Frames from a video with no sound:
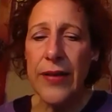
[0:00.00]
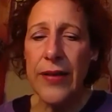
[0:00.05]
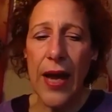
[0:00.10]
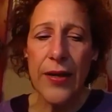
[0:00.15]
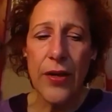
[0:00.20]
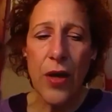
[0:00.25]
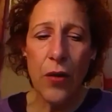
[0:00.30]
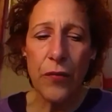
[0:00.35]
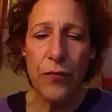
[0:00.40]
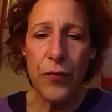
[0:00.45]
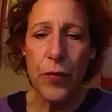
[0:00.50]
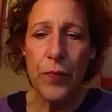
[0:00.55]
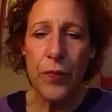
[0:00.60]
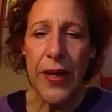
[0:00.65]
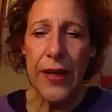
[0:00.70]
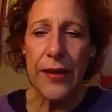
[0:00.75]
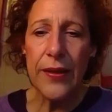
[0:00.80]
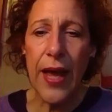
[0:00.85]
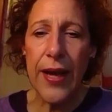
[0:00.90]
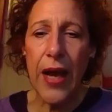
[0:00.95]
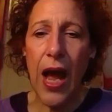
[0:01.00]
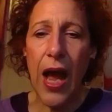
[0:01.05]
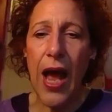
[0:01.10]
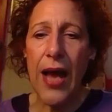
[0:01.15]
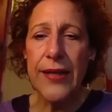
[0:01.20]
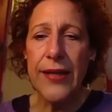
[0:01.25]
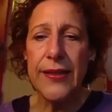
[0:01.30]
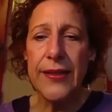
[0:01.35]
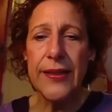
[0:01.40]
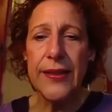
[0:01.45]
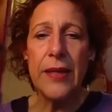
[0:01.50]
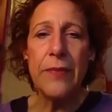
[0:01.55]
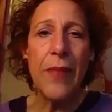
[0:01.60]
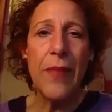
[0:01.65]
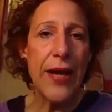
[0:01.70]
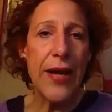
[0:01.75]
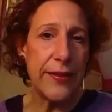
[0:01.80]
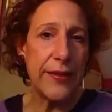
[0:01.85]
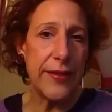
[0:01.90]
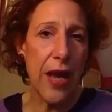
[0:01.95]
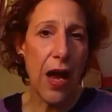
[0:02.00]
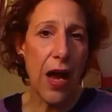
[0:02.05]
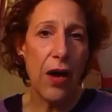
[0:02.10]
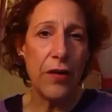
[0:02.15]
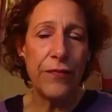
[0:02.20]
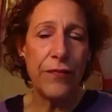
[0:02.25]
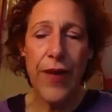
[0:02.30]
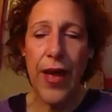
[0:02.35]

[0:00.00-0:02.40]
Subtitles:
I know for me, like I see myself